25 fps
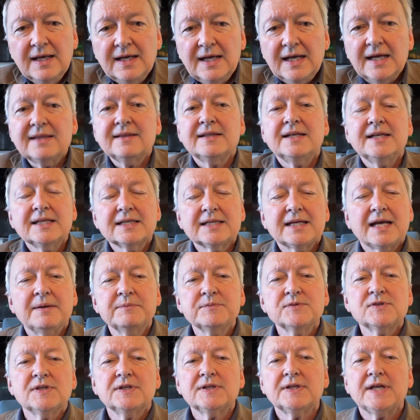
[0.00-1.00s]
And then he
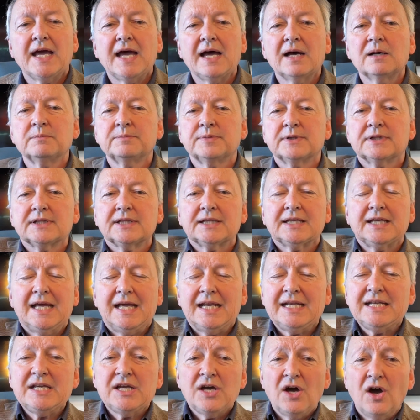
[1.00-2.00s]
comes into our building
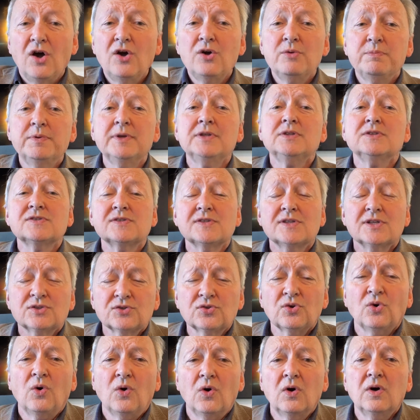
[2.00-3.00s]
and he opens the
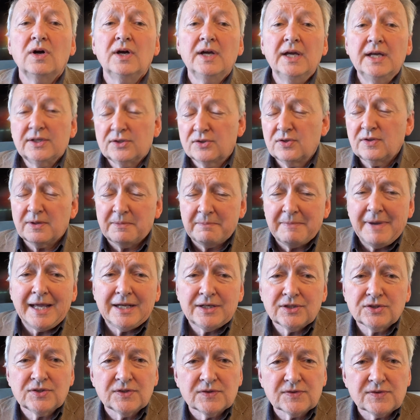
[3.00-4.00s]
door to the
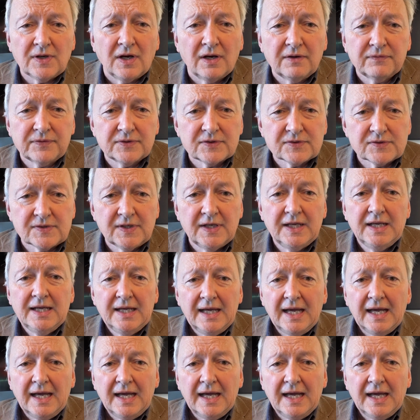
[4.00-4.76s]
manager's office